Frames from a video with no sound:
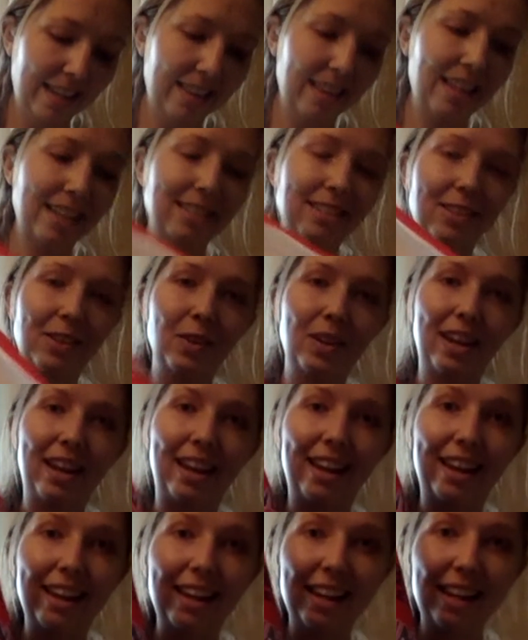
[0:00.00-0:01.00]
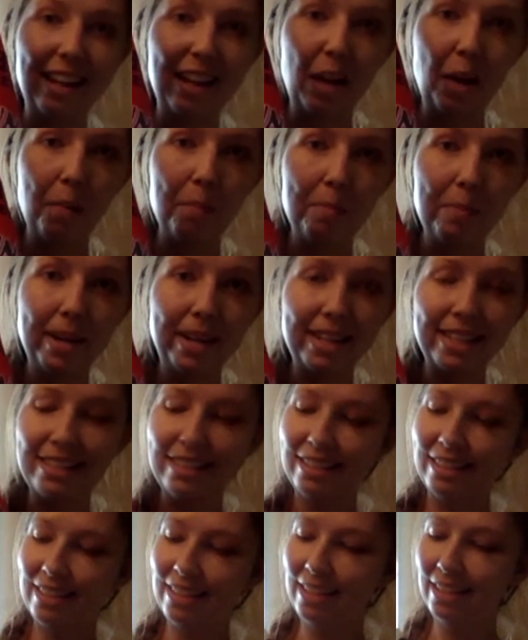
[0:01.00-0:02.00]
that's okay. But it's
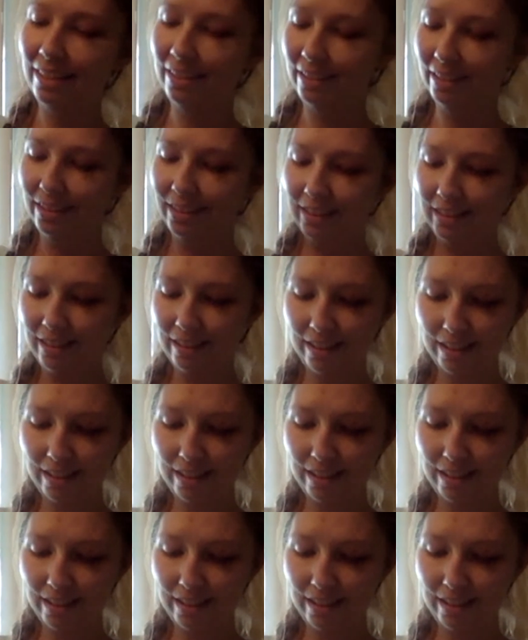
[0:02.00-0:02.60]
sealed.